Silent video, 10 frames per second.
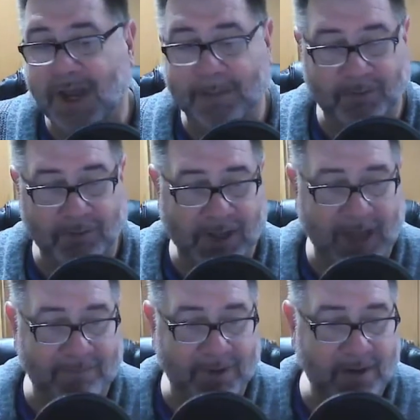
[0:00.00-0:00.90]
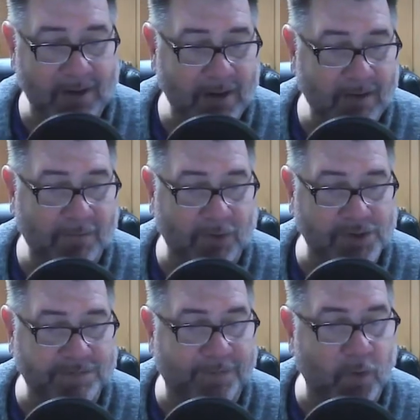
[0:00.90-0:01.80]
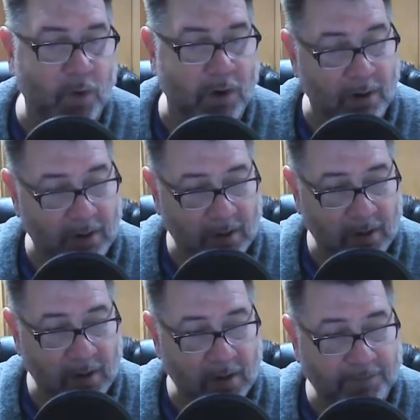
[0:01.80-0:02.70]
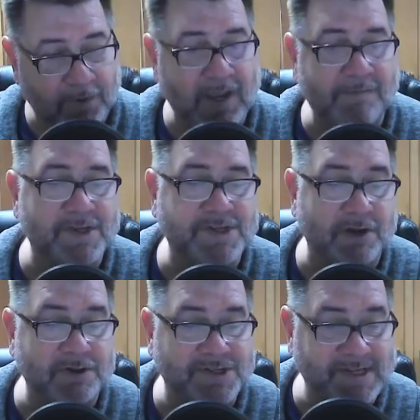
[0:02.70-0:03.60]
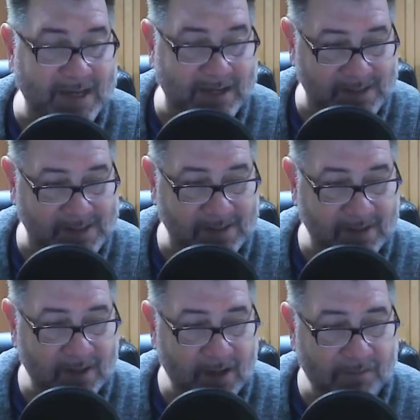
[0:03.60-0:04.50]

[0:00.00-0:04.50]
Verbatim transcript: chapter 11, verse 4. Forgive us our sins,